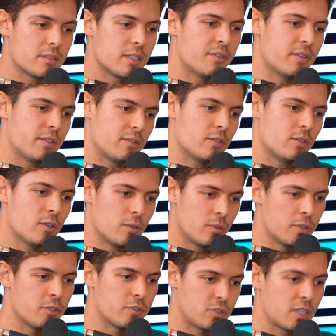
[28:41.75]
even though
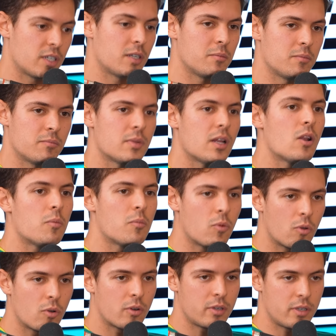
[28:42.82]
you're turning a lot
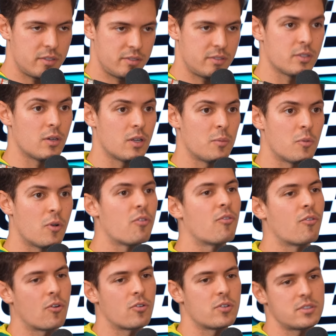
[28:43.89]
more, it's still a lot more
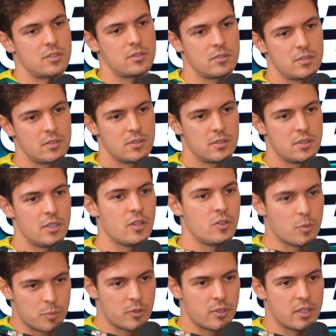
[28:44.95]
force you need
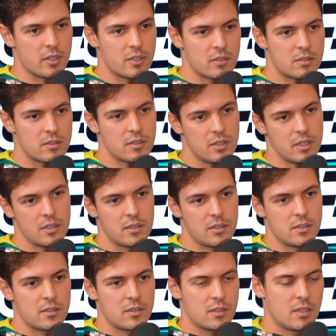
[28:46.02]
to put in
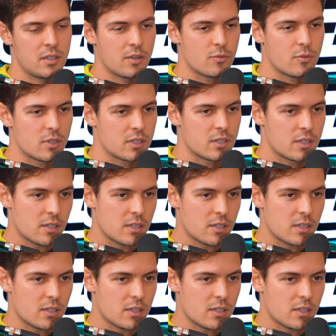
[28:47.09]
than in yeah. F1.